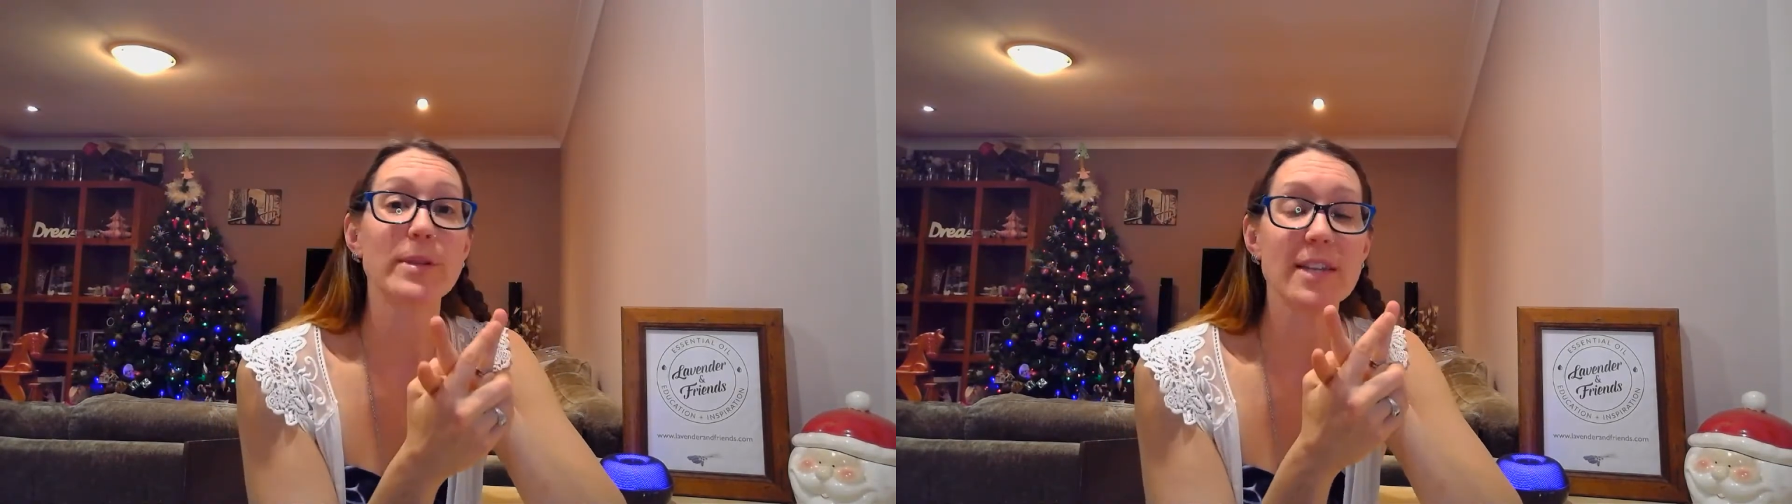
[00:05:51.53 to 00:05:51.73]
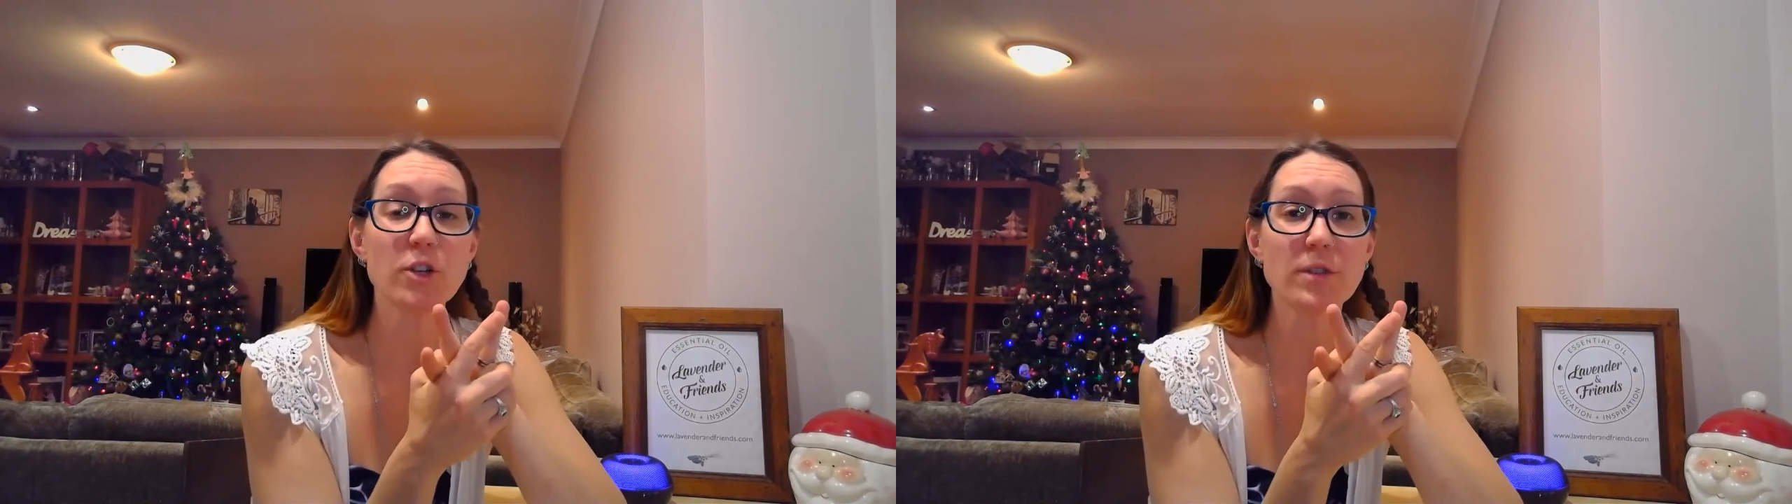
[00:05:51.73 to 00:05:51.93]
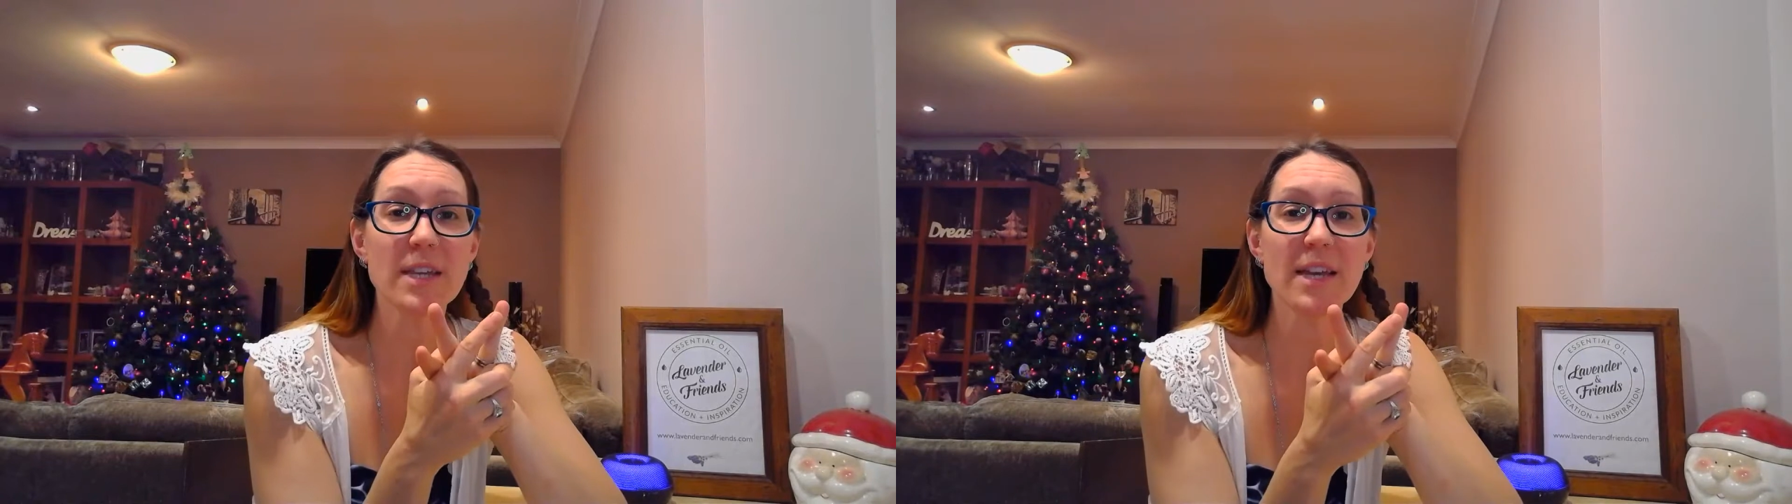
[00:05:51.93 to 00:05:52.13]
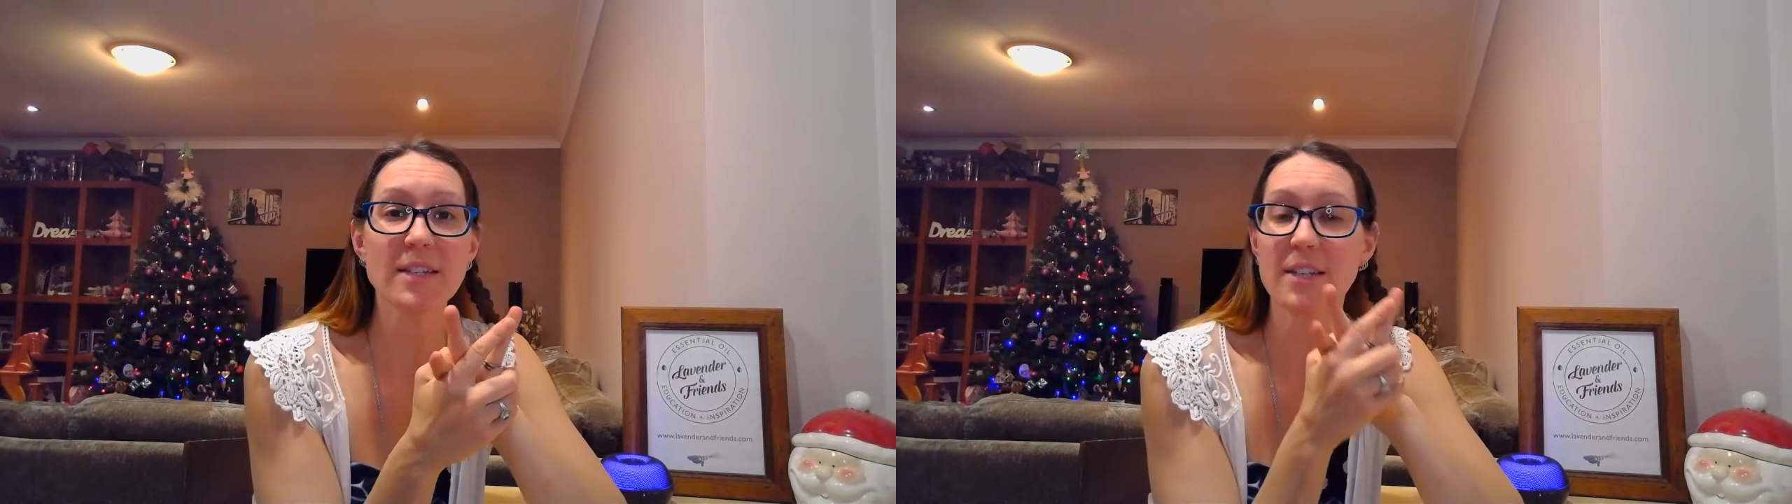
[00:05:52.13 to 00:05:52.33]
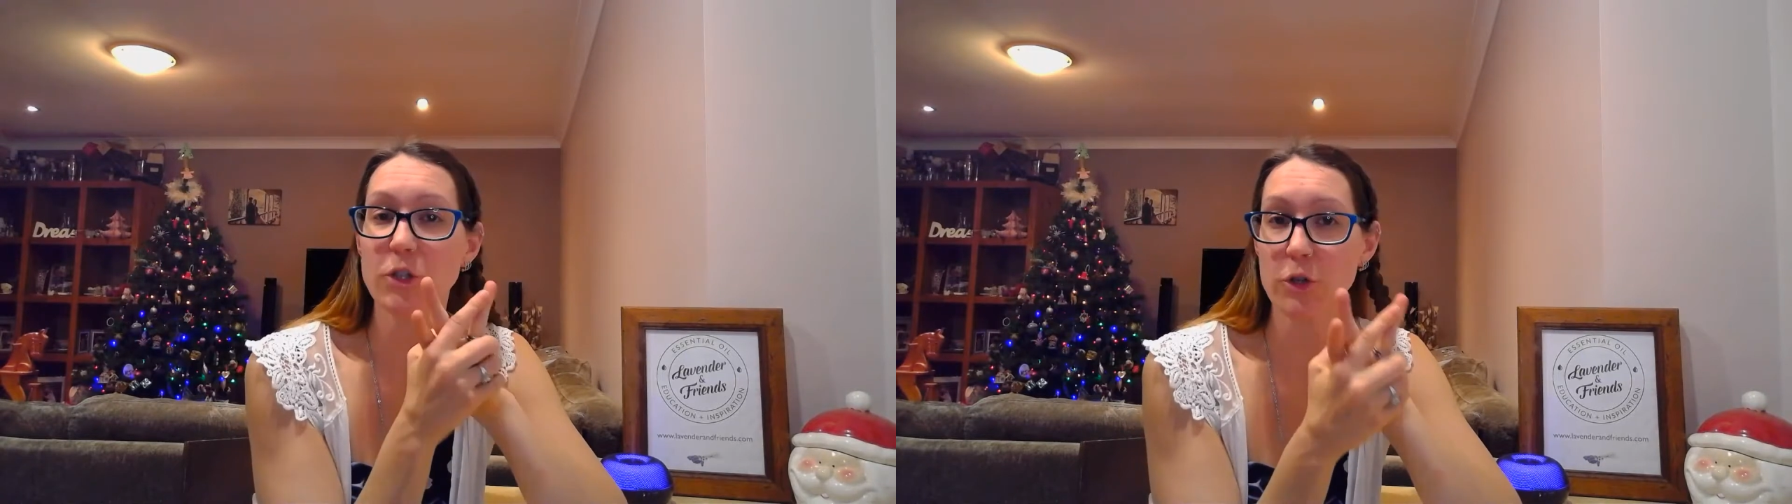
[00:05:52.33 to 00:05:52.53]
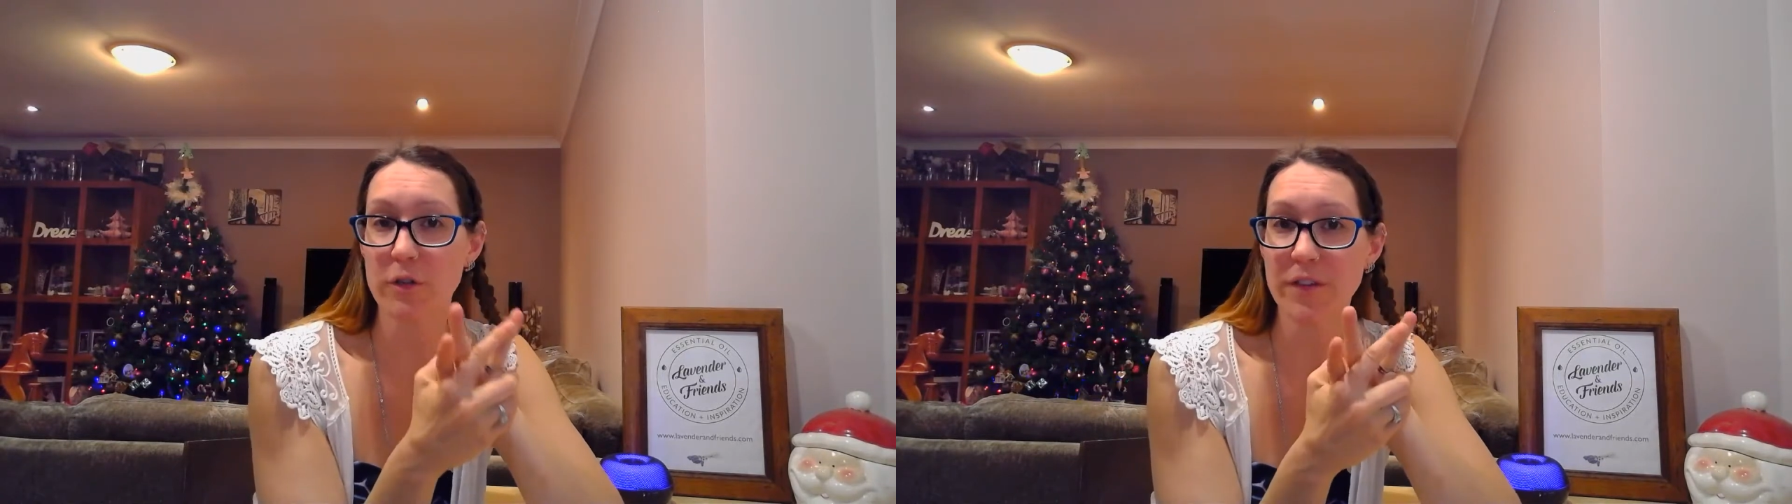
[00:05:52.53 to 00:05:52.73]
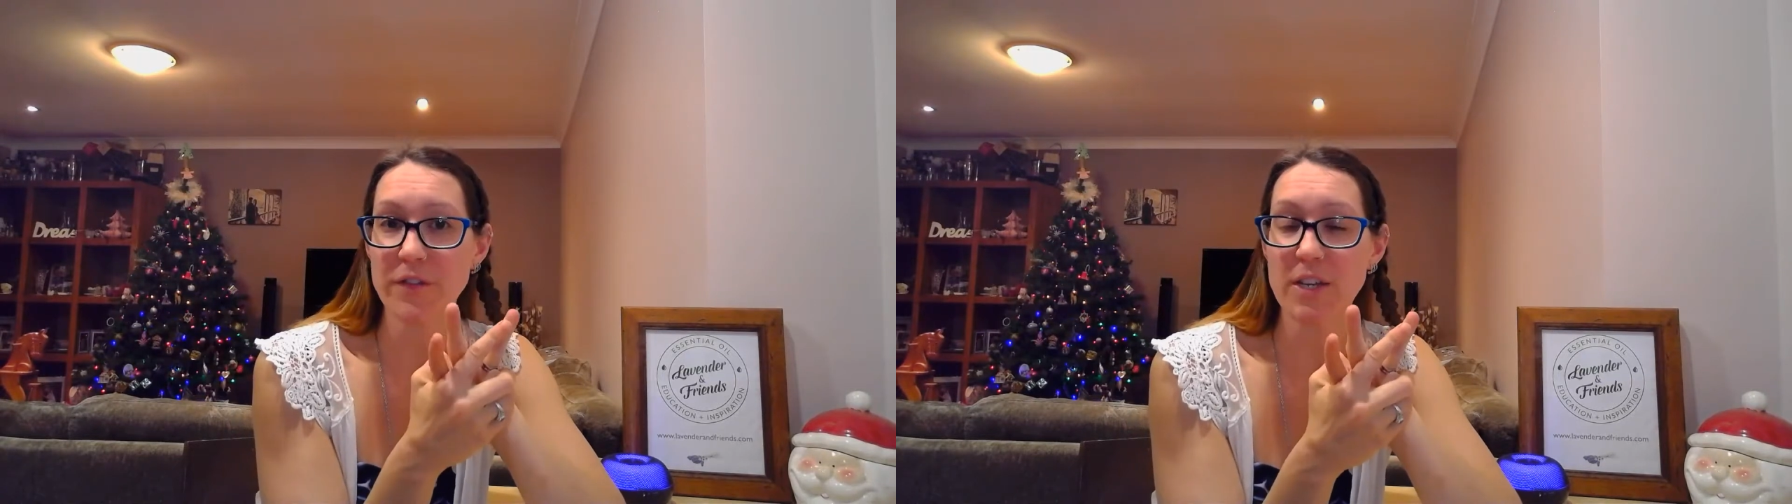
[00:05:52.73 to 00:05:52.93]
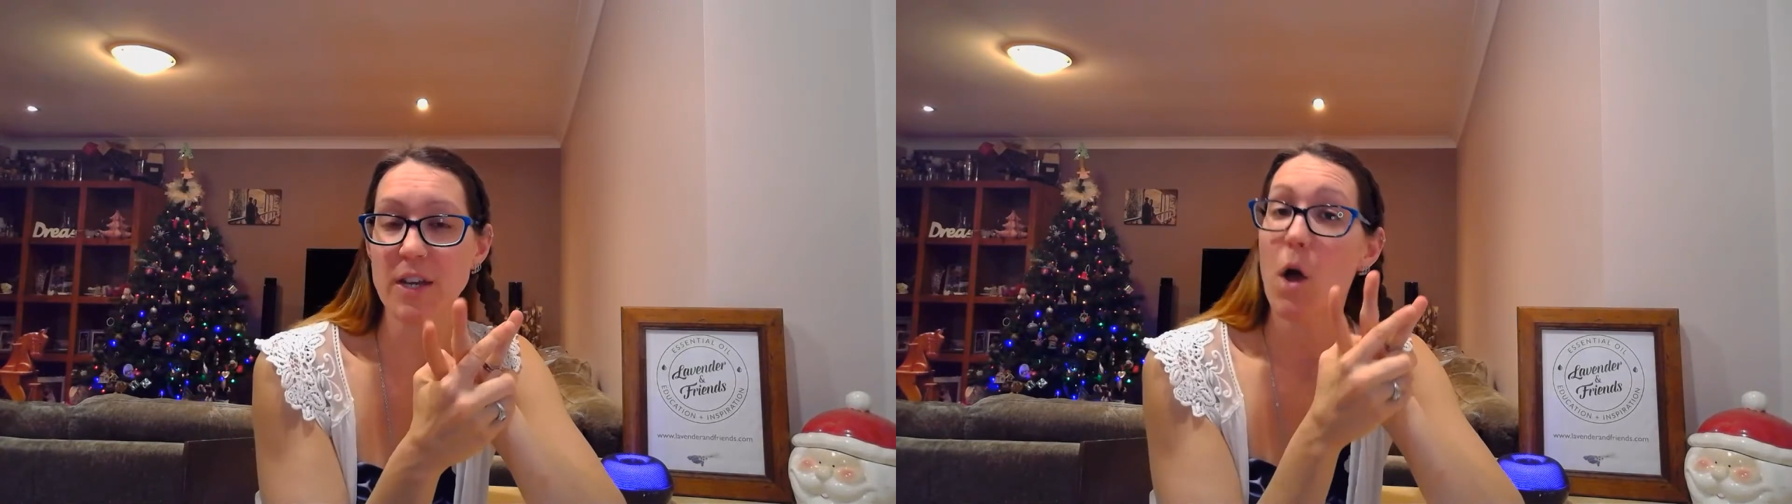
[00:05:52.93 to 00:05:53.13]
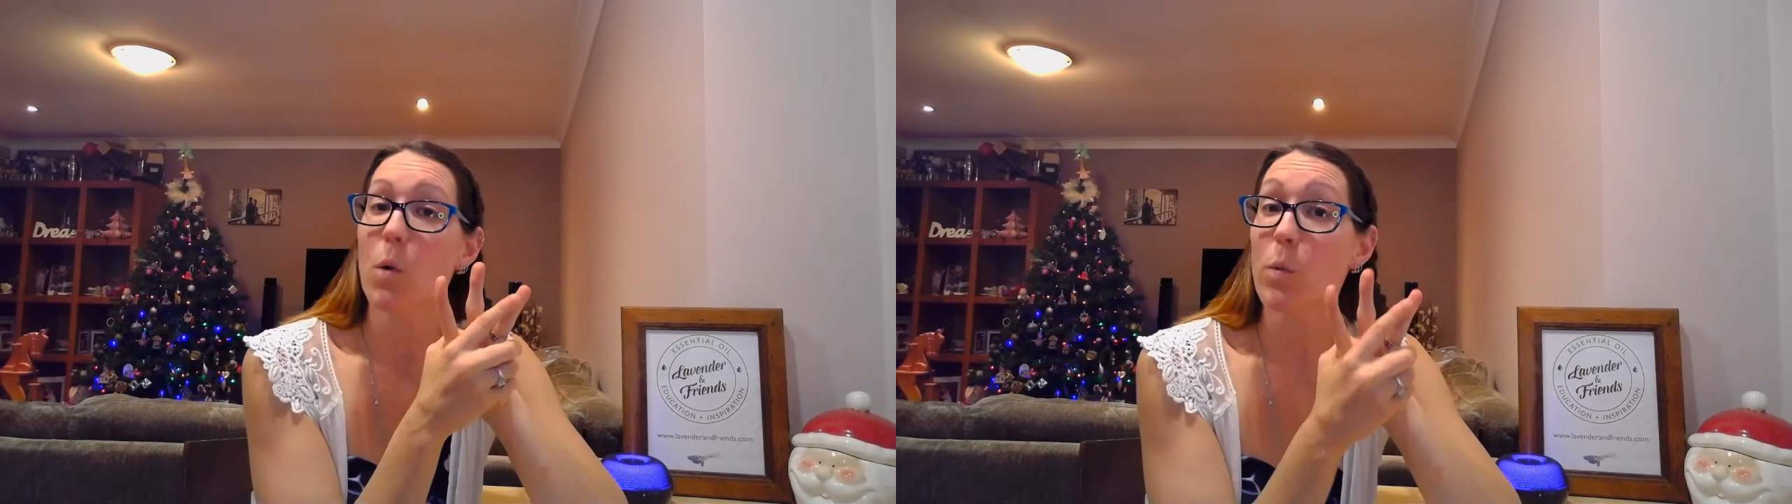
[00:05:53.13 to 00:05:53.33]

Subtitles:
essentials kit, so that's $250.